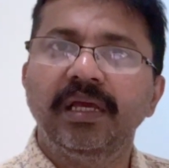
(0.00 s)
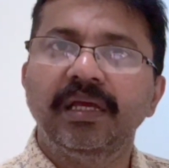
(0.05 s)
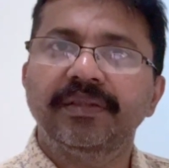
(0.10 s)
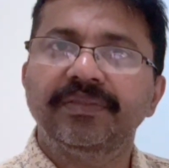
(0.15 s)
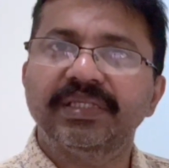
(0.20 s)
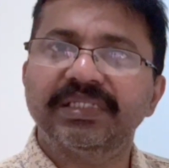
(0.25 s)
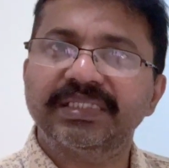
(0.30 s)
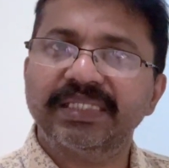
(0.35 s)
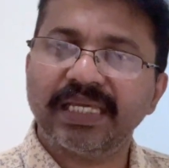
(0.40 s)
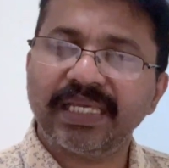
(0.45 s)

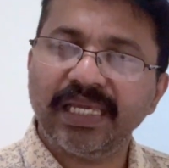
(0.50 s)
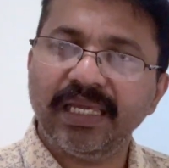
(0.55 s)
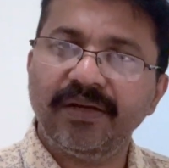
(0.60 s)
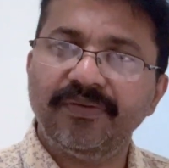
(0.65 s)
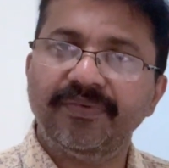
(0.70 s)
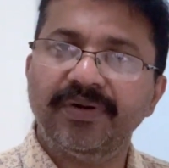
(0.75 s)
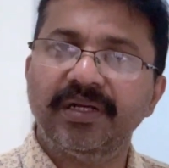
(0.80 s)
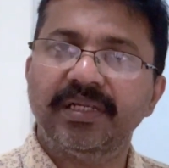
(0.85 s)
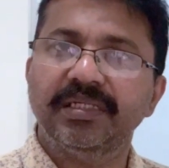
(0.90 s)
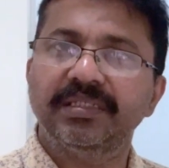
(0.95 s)
The second
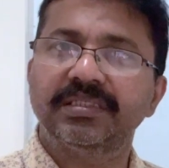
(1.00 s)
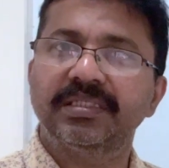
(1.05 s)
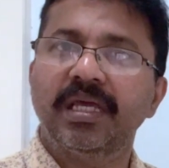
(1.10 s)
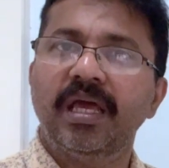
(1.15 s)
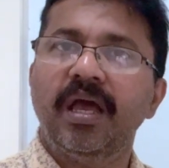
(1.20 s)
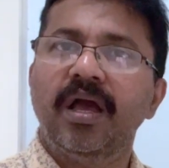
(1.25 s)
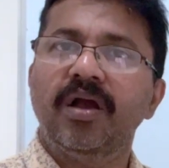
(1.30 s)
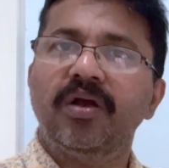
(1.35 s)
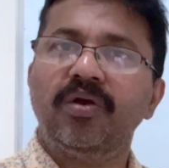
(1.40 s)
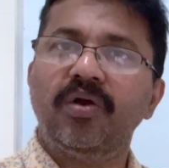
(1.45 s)
one is
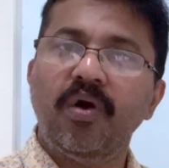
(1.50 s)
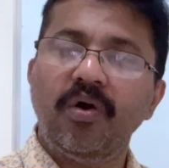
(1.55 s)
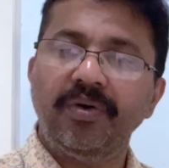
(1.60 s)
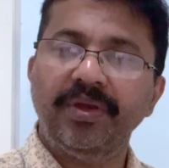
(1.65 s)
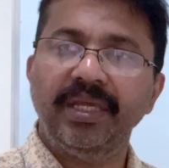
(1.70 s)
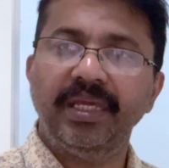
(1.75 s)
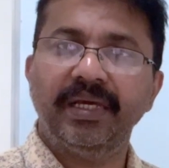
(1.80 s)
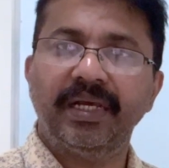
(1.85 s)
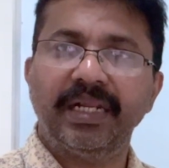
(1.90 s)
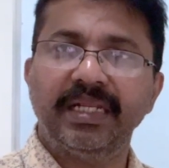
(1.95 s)

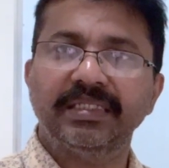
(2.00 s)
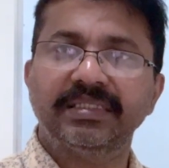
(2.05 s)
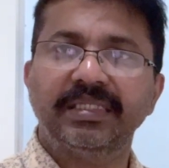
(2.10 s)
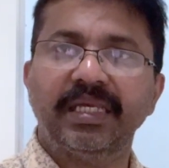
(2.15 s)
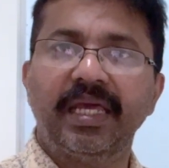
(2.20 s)
coherence